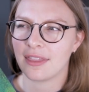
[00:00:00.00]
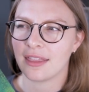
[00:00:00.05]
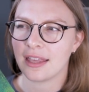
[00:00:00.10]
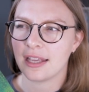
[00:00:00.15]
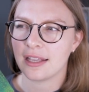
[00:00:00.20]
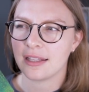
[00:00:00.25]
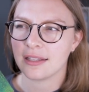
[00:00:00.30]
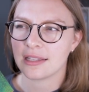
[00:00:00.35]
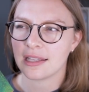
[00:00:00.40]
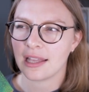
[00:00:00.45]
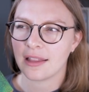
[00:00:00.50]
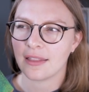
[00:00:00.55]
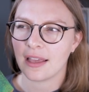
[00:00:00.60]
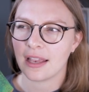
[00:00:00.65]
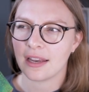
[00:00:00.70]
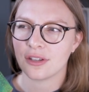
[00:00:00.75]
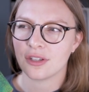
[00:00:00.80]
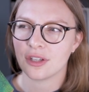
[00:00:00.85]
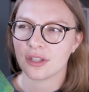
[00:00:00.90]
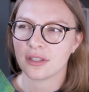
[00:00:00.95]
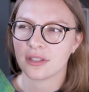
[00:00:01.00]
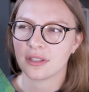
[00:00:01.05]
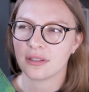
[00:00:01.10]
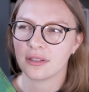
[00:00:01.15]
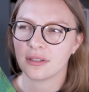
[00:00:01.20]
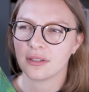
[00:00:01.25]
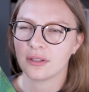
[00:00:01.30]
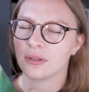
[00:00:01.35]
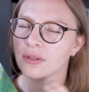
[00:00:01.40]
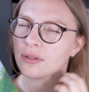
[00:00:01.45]
things and they just
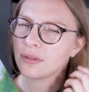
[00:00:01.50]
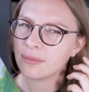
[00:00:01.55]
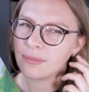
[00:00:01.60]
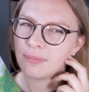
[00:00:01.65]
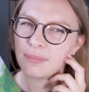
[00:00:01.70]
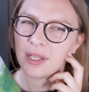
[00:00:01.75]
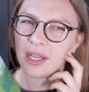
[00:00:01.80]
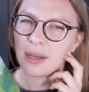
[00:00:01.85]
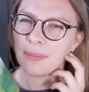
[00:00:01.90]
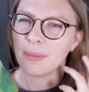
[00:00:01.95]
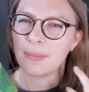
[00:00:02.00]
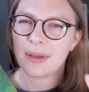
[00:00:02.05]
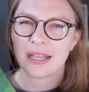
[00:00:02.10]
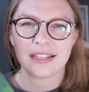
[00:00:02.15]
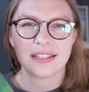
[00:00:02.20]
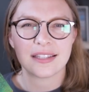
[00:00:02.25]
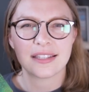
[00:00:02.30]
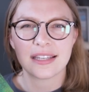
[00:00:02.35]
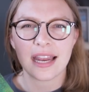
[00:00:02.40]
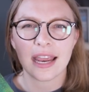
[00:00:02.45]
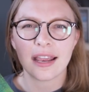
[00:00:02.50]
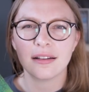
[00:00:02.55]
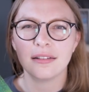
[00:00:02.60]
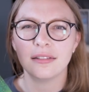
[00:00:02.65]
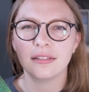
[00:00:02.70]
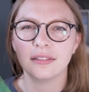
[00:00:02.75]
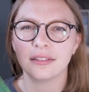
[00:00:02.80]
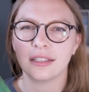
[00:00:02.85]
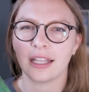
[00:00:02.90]
become a bit stale.